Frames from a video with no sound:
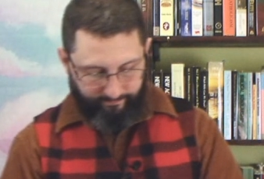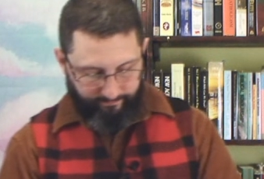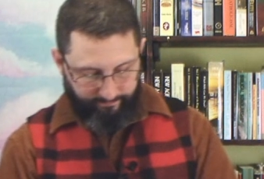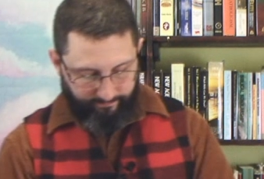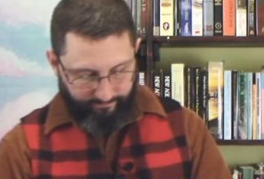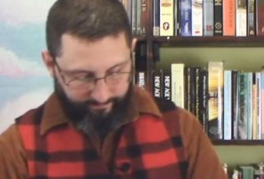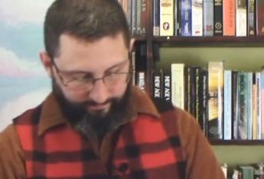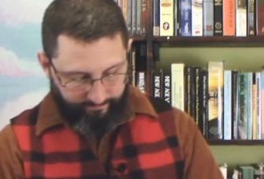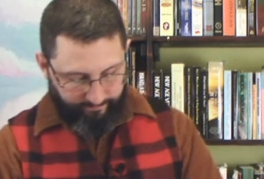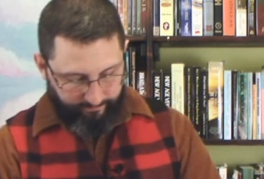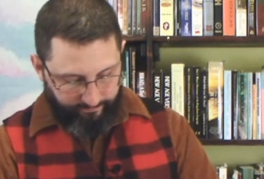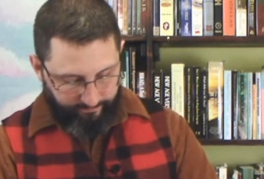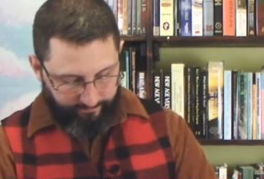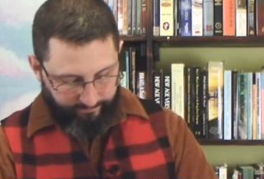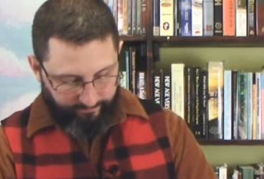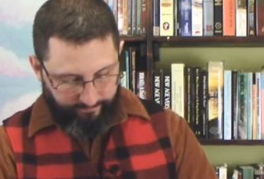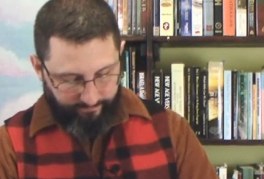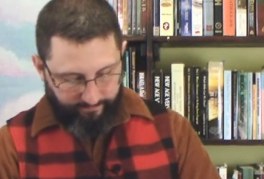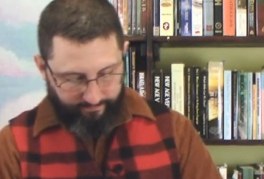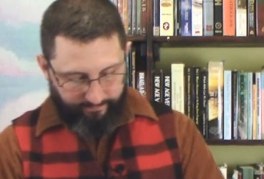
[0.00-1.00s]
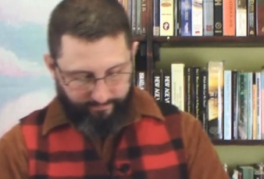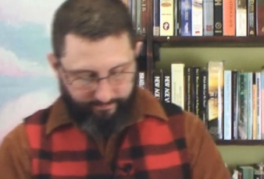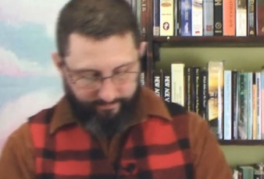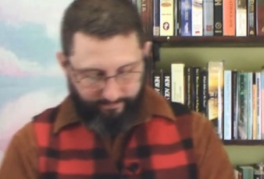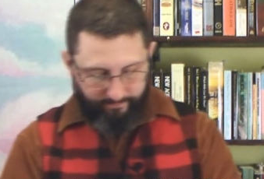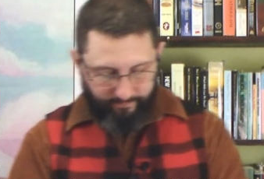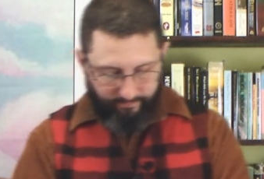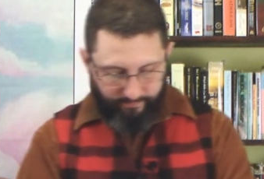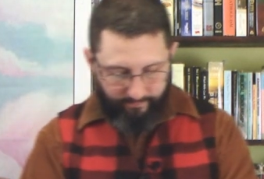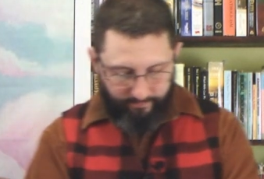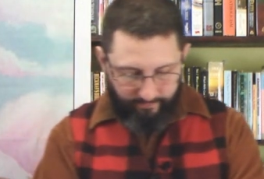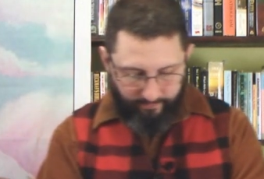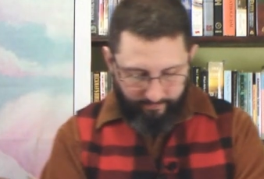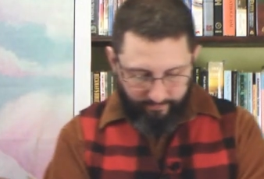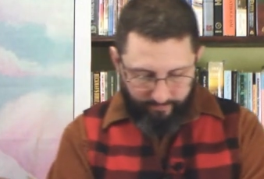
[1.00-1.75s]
(no one is talking)